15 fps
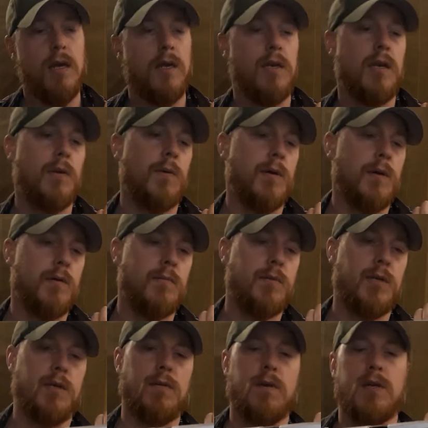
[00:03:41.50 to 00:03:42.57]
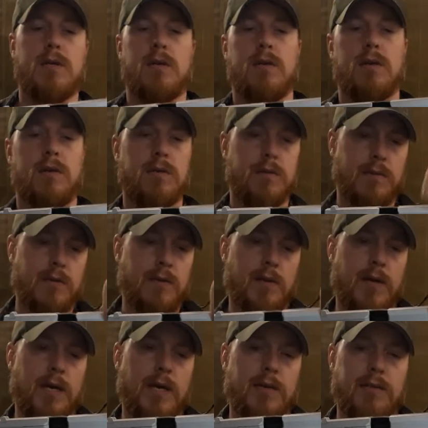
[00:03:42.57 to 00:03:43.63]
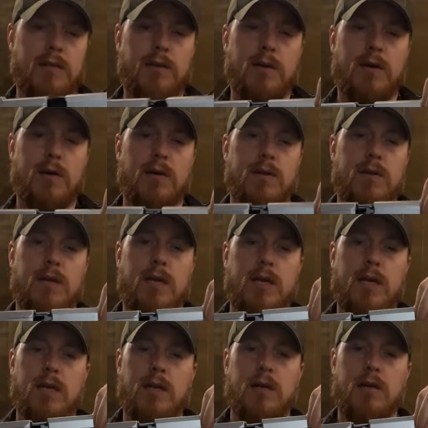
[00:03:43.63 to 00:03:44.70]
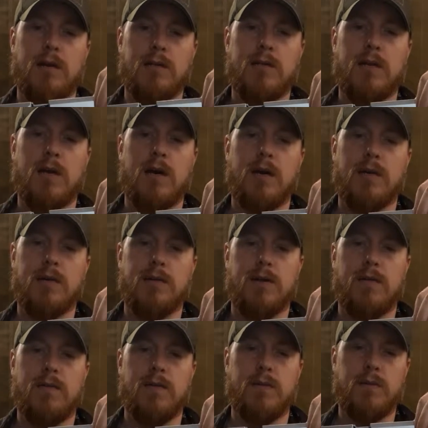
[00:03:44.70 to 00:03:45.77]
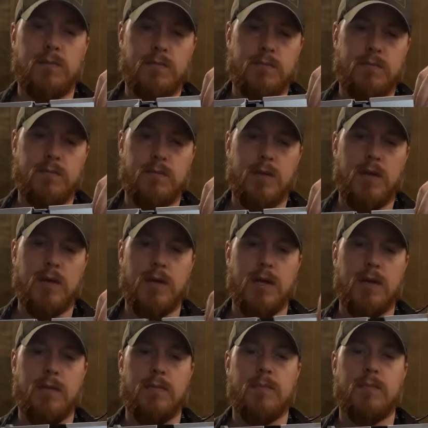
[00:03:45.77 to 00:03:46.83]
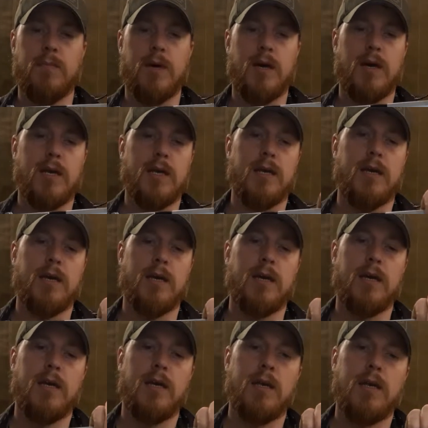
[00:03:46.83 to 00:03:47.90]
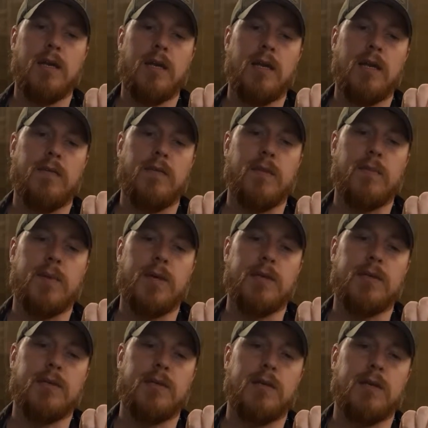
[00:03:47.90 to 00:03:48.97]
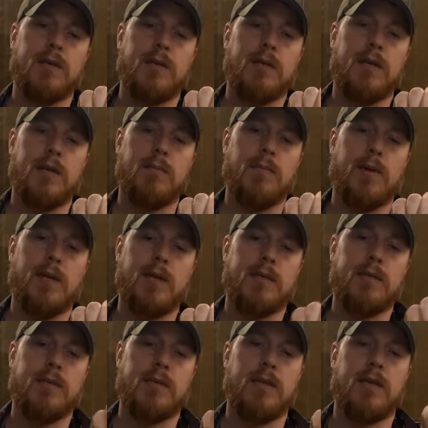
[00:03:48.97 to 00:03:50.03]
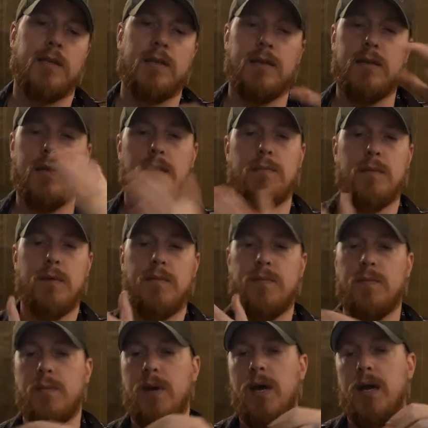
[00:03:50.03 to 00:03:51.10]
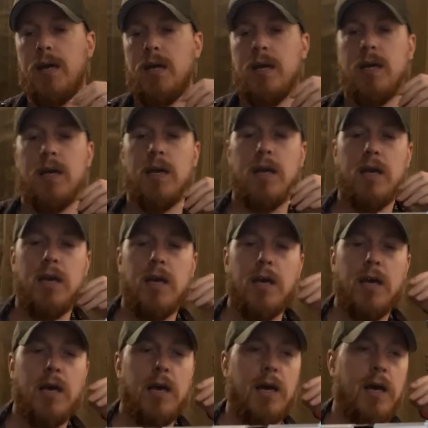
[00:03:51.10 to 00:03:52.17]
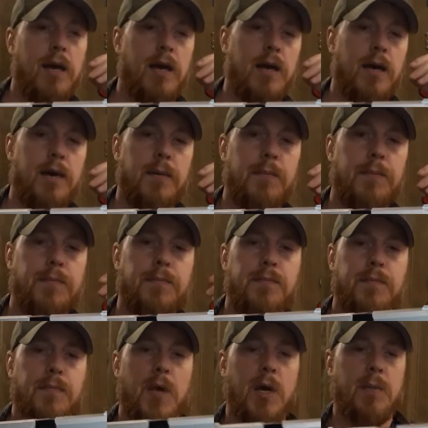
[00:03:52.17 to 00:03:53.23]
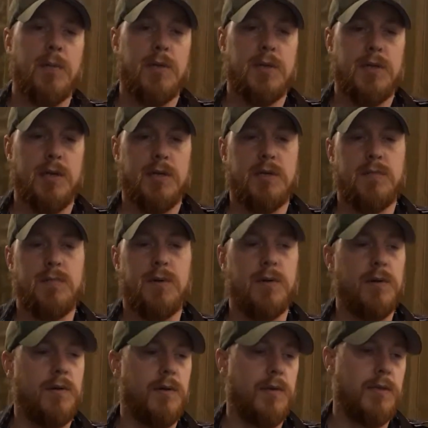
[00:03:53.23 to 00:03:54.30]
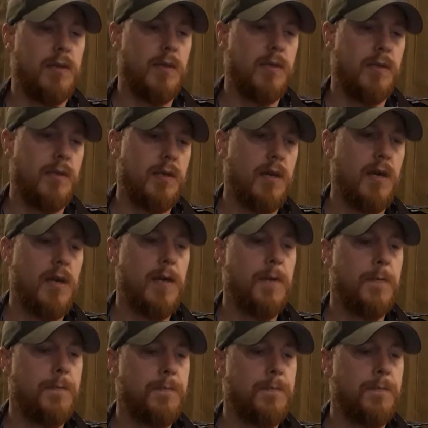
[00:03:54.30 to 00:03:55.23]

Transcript: newer generation guns, so it has got the longer slide travel on it by leaving the piston in place and then moving back. Open ejection port, as you can see,